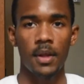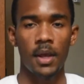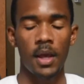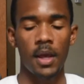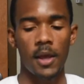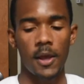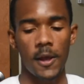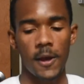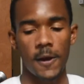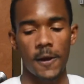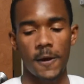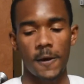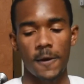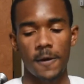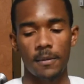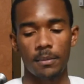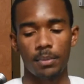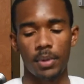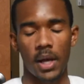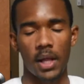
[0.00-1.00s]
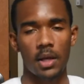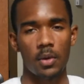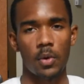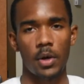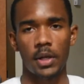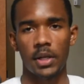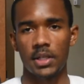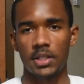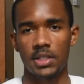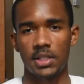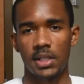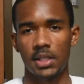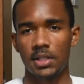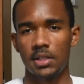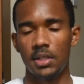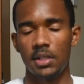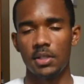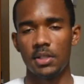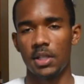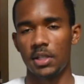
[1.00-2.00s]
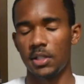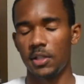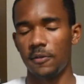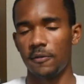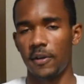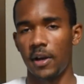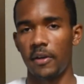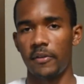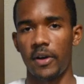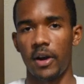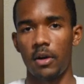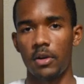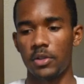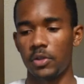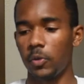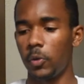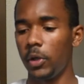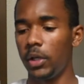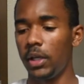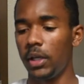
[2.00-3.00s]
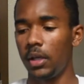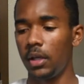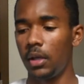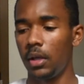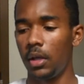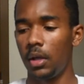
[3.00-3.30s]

and probably working 60, 65 hours a week,